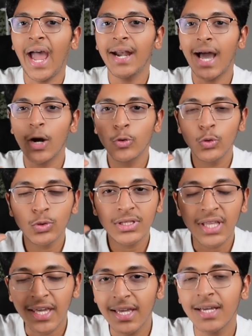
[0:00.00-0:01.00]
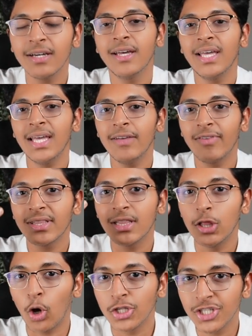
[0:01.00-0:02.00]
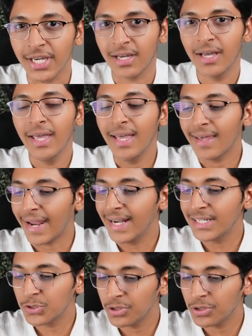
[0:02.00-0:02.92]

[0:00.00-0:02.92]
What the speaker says: and how to think with logic, right?